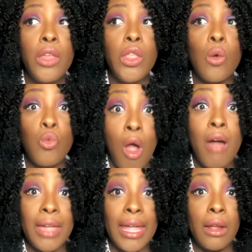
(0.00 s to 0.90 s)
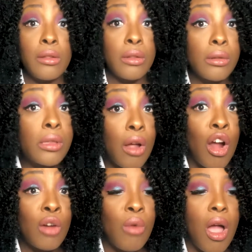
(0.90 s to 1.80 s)
the wrong answers
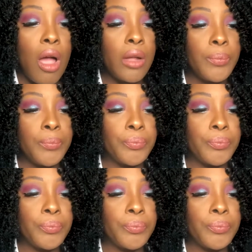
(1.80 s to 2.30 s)
are wrong.